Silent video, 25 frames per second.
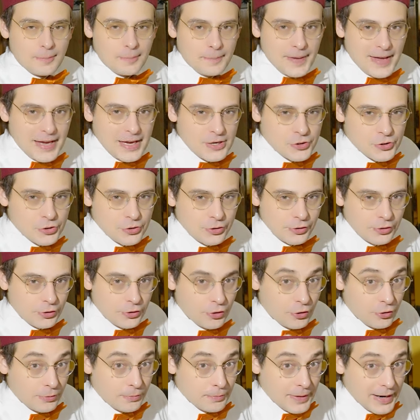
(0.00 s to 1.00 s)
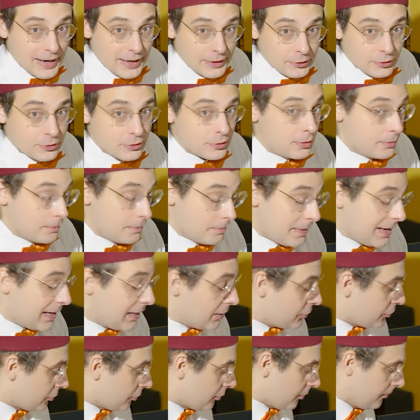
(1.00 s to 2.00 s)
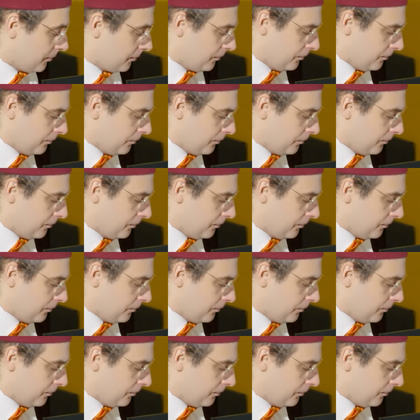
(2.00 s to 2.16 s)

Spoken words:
major or minor? Major.